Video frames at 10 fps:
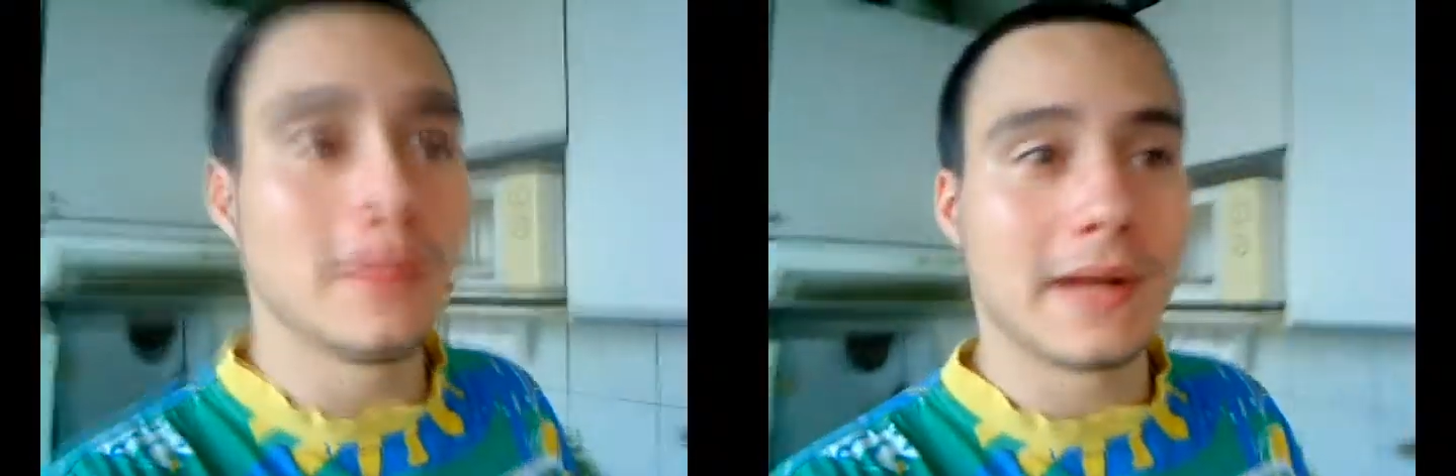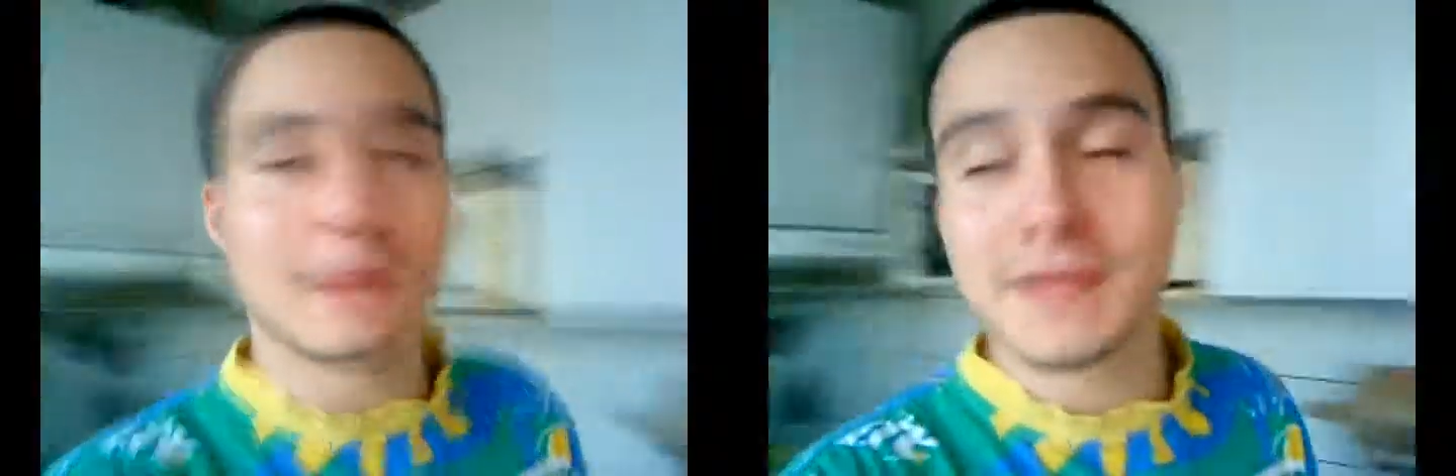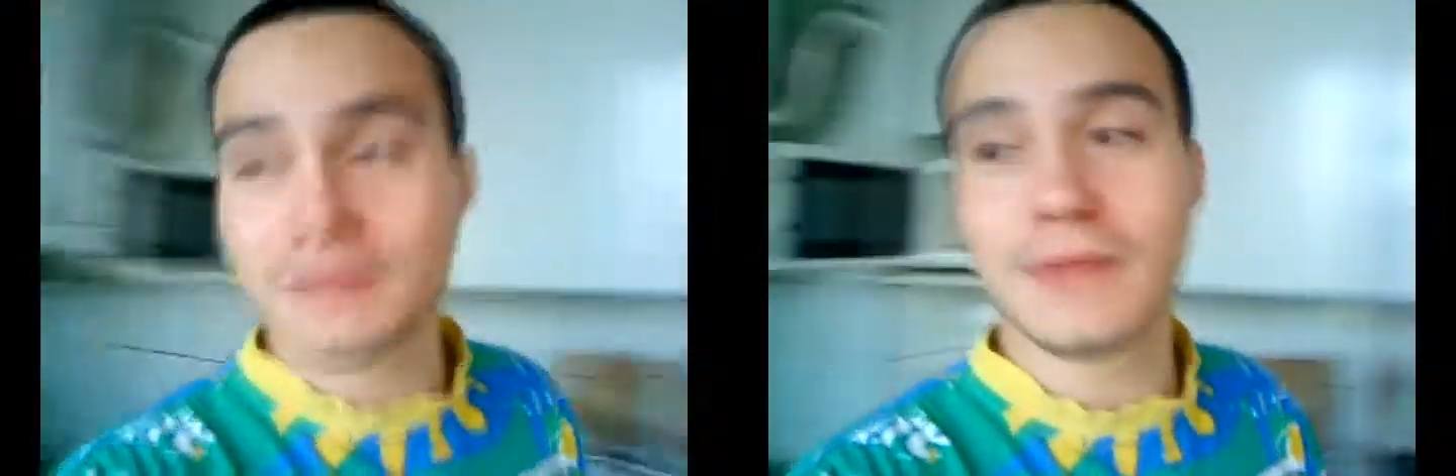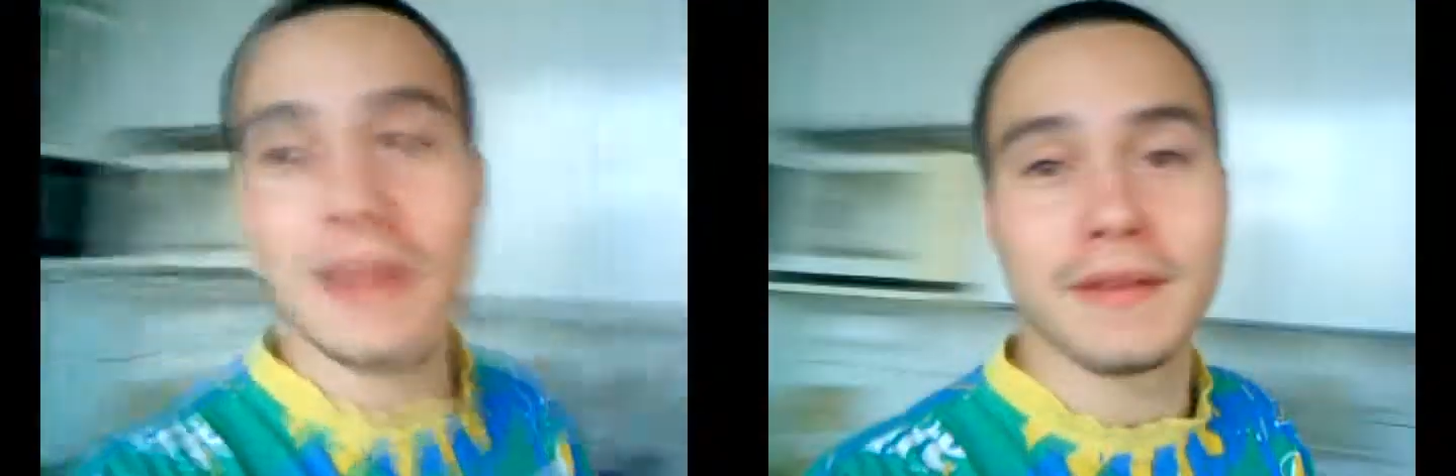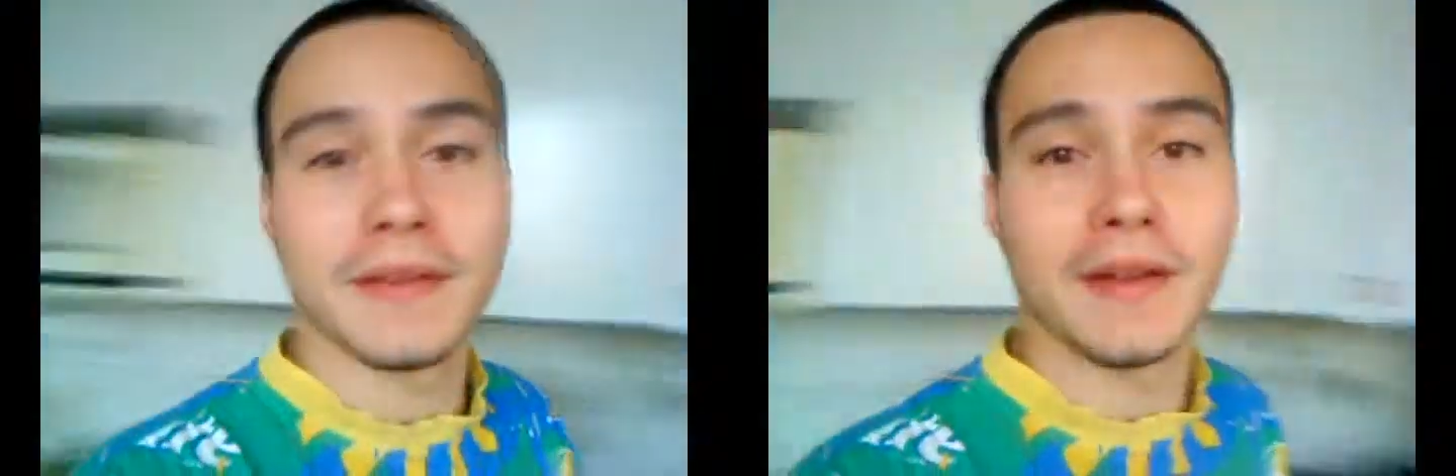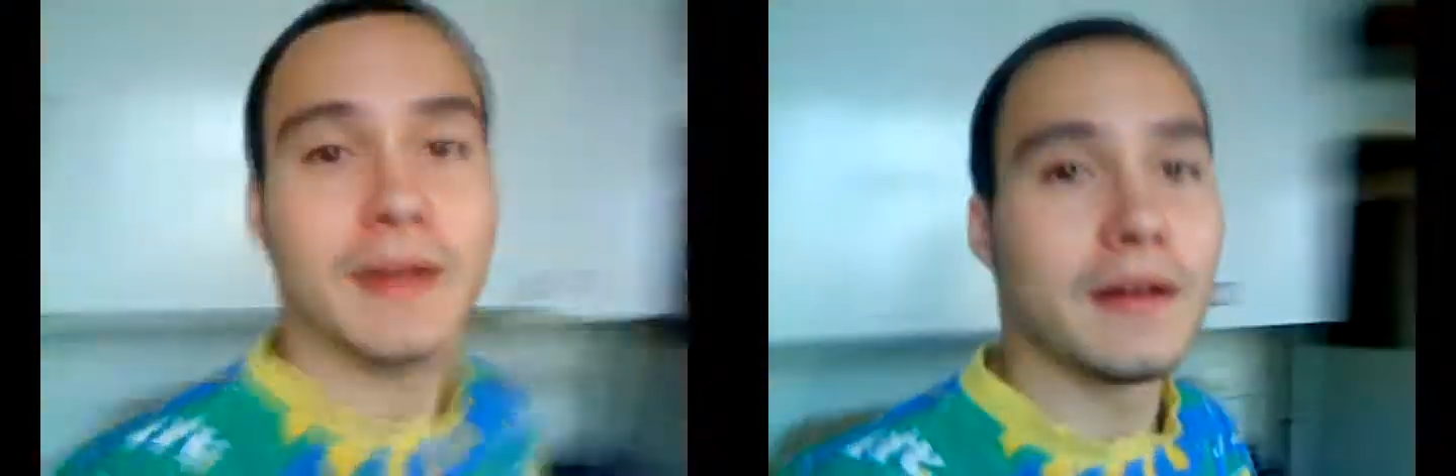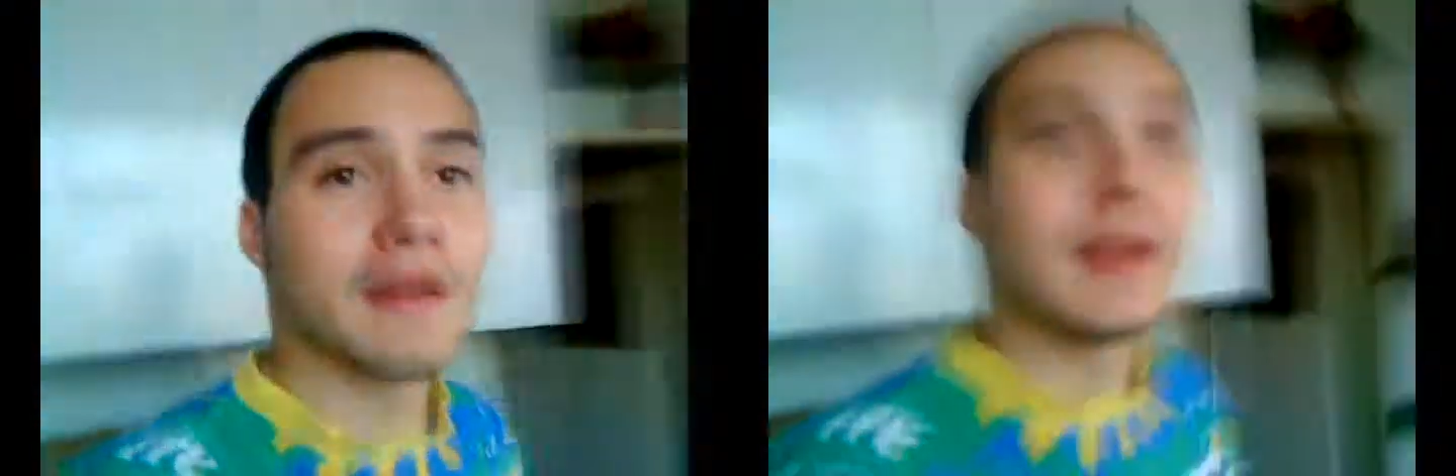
but I'm still getting there.